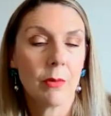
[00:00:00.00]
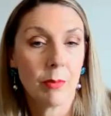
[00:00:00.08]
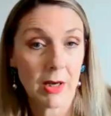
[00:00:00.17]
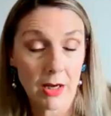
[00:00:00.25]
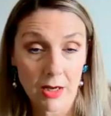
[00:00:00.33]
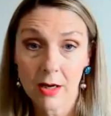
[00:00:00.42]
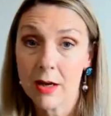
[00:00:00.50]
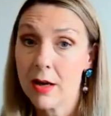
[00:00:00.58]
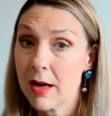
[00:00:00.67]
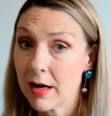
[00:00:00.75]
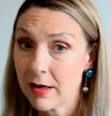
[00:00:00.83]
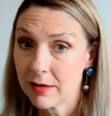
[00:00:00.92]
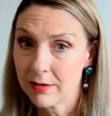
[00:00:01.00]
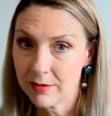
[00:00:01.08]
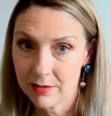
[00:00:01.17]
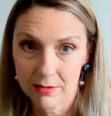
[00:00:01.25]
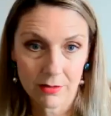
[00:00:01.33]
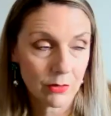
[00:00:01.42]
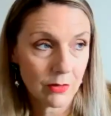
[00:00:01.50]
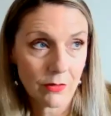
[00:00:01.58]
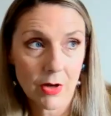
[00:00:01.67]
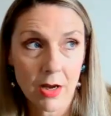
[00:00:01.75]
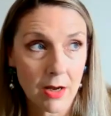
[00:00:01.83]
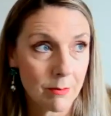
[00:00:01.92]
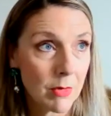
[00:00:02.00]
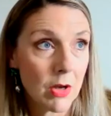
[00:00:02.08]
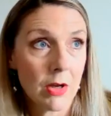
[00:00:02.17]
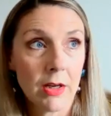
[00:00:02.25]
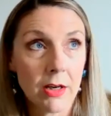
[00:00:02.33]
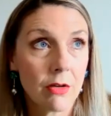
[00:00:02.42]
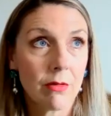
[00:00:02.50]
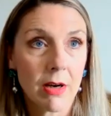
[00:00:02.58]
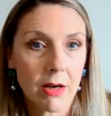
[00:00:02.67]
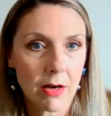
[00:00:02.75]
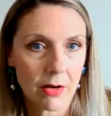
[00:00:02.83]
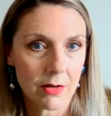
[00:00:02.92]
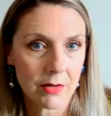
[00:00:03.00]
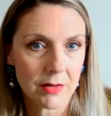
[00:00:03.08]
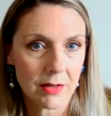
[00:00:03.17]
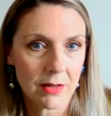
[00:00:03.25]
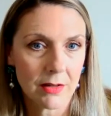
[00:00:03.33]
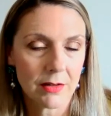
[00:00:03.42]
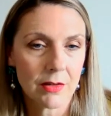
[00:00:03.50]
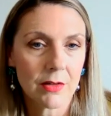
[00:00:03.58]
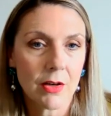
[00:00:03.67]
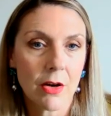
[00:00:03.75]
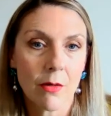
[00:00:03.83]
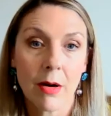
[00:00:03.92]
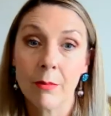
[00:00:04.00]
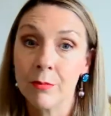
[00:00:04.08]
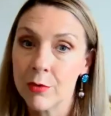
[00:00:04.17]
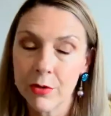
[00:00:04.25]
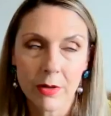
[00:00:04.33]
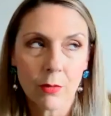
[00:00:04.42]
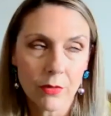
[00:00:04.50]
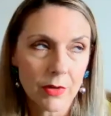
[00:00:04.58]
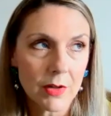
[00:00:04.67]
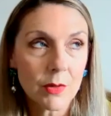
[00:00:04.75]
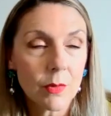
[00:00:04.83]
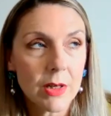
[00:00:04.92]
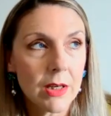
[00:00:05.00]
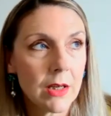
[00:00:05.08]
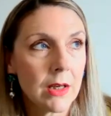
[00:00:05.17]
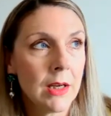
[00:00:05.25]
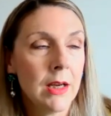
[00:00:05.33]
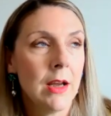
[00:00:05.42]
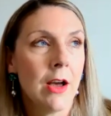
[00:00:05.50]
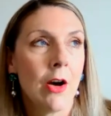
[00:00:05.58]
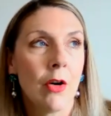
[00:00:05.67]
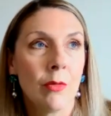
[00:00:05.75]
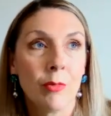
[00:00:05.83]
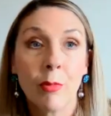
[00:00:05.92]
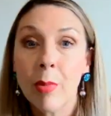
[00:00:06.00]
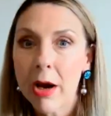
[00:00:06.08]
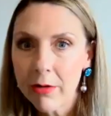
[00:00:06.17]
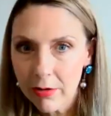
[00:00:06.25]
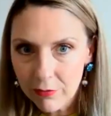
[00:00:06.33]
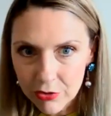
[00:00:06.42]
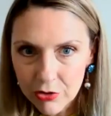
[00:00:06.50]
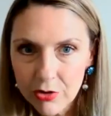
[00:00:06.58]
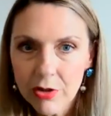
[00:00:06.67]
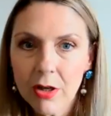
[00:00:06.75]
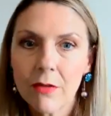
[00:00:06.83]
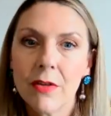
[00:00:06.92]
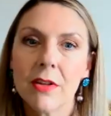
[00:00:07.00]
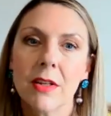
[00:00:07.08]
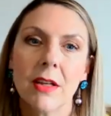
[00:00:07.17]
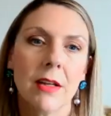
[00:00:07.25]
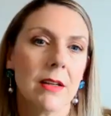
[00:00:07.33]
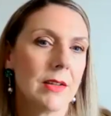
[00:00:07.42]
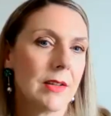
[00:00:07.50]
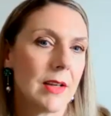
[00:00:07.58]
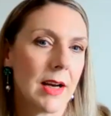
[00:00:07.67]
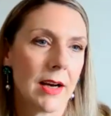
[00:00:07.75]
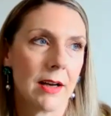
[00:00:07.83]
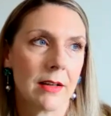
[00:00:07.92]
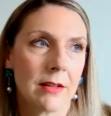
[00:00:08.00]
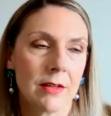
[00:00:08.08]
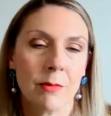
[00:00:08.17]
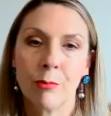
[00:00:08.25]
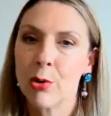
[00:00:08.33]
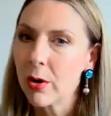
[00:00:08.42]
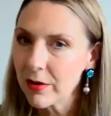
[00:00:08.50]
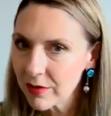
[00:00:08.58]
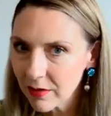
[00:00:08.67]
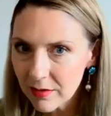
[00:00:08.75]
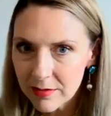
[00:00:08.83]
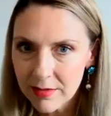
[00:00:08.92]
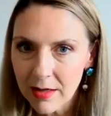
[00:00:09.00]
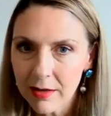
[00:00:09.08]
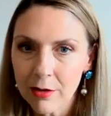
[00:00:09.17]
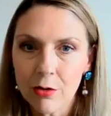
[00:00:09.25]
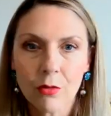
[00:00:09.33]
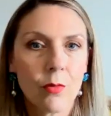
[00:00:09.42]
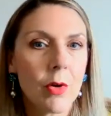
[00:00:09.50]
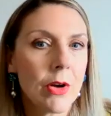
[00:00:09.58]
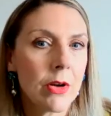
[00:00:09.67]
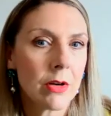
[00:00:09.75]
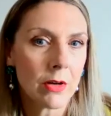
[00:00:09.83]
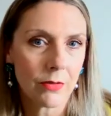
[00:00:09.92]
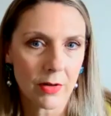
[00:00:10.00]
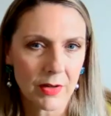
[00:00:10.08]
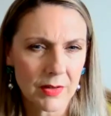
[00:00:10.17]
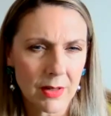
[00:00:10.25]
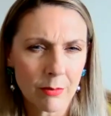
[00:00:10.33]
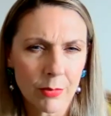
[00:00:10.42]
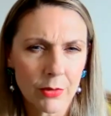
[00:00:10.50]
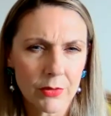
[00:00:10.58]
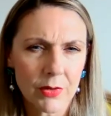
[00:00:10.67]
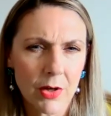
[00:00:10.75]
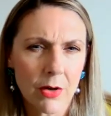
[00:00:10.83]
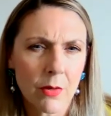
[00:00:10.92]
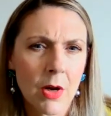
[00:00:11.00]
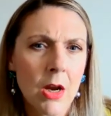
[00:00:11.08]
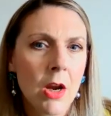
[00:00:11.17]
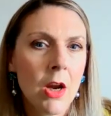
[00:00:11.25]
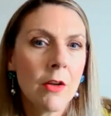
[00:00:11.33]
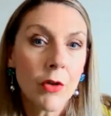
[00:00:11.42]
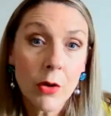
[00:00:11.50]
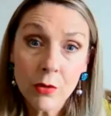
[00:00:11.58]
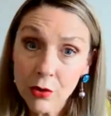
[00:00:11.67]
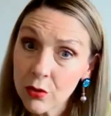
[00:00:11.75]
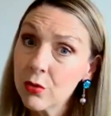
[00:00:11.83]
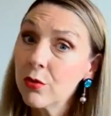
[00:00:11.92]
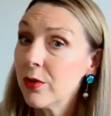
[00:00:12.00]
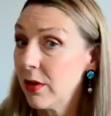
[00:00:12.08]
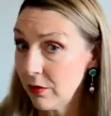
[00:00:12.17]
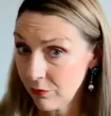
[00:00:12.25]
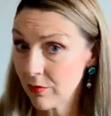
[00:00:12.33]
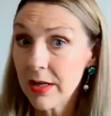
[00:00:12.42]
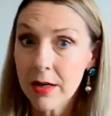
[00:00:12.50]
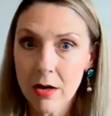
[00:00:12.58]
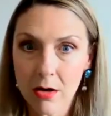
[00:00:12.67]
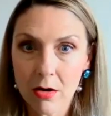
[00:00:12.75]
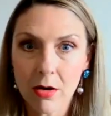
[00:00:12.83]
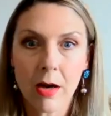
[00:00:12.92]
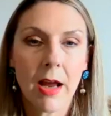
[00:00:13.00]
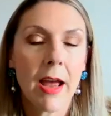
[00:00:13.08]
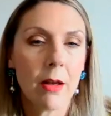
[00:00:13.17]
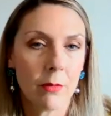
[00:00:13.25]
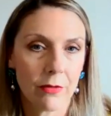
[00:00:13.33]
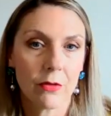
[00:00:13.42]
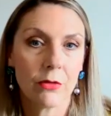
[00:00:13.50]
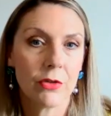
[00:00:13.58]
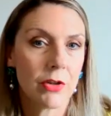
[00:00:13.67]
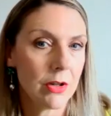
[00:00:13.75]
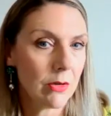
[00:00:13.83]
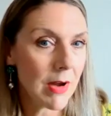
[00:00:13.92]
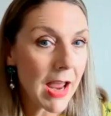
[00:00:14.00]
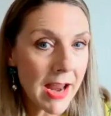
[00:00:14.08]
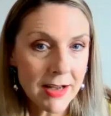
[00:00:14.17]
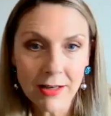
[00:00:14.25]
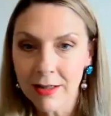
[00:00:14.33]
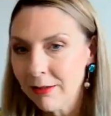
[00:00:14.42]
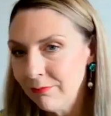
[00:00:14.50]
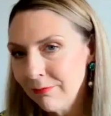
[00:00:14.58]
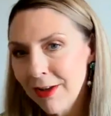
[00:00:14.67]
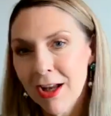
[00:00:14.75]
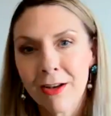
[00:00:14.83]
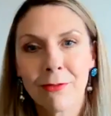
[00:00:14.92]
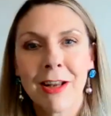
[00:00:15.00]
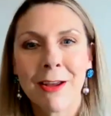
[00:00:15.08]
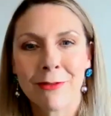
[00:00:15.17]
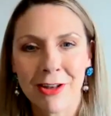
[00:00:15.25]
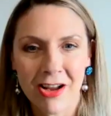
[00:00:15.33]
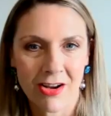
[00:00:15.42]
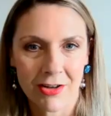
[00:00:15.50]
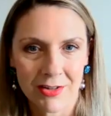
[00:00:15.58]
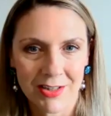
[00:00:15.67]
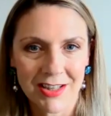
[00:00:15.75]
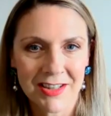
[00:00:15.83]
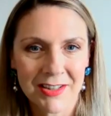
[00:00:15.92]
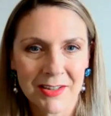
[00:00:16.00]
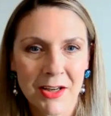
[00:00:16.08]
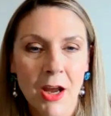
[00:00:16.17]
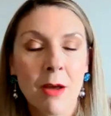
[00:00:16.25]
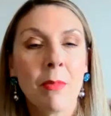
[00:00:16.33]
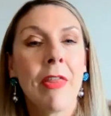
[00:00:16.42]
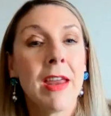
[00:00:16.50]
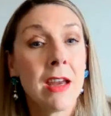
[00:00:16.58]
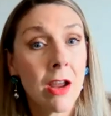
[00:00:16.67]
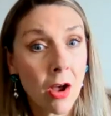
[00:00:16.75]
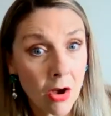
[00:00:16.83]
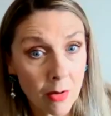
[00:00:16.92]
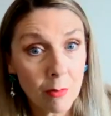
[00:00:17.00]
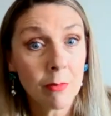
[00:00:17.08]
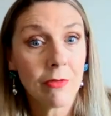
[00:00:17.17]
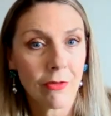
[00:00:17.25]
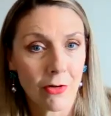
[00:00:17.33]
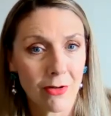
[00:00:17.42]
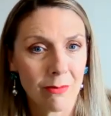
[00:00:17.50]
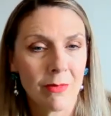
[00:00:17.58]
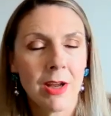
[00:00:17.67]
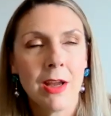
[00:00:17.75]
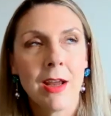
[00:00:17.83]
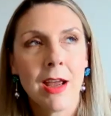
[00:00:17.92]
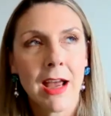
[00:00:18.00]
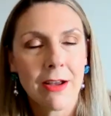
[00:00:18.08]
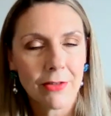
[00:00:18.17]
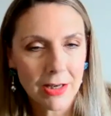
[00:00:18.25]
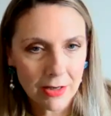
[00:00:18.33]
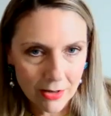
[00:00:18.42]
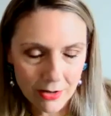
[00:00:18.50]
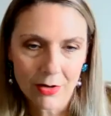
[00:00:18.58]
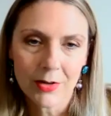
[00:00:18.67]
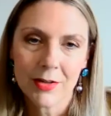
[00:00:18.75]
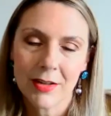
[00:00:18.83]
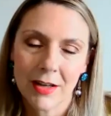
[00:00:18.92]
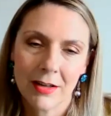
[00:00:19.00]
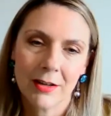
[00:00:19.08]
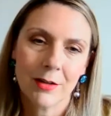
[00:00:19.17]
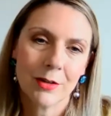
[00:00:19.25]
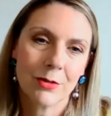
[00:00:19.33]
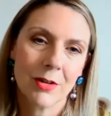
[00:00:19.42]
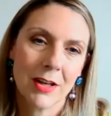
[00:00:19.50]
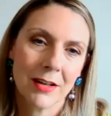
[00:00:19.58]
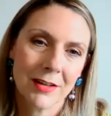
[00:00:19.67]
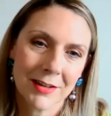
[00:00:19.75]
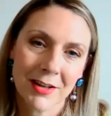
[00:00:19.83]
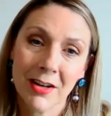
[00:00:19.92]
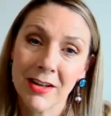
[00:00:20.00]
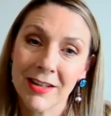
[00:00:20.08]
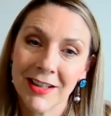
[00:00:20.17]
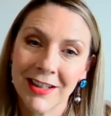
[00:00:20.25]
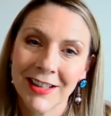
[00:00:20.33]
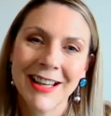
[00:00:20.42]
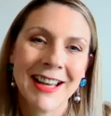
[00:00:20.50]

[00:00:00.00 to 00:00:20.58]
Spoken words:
beginner and sort of early career artists. So I'm doing one this week on preparing for studio visits and pricing and selling your work, for example. So those courses really are helpful to any kind of level artist, but they come from having an arts industry insider